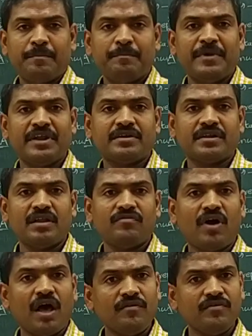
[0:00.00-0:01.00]
Mitral
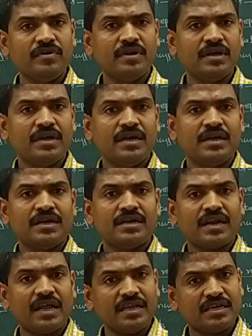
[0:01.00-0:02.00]
valve,
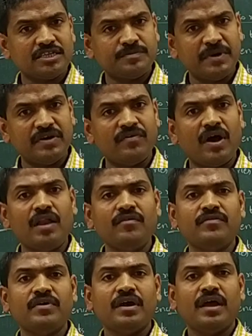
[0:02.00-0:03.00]
tricuspid
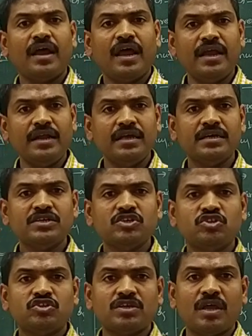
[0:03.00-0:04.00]
valve,
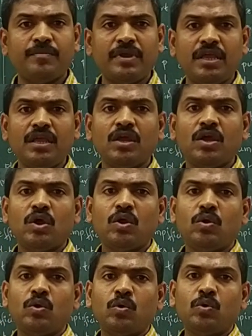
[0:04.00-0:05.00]
and
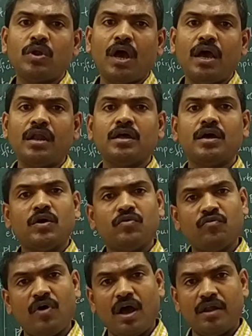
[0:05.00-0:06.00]

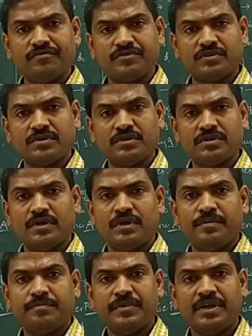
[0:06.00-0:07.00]
semilunar valves.
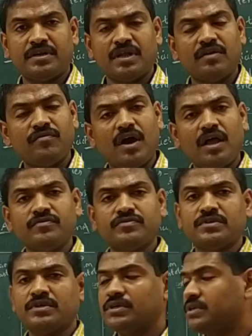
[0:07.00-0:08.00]
Mitral
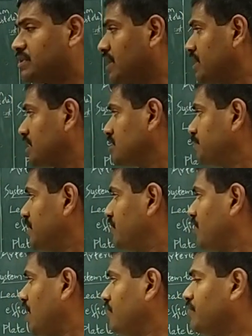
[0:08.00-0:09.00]
valves, tricuspid
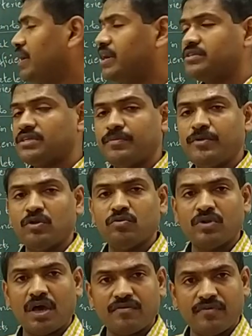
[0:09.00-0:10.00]
valve, and
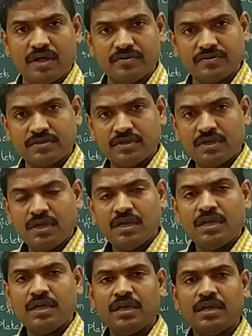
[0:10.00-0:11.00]
semilunar valves.
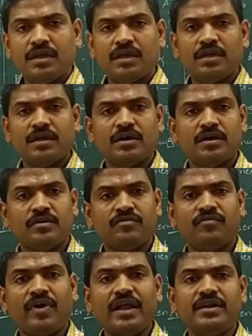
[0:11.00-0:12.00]

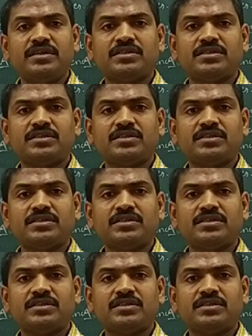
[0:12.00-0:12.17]
While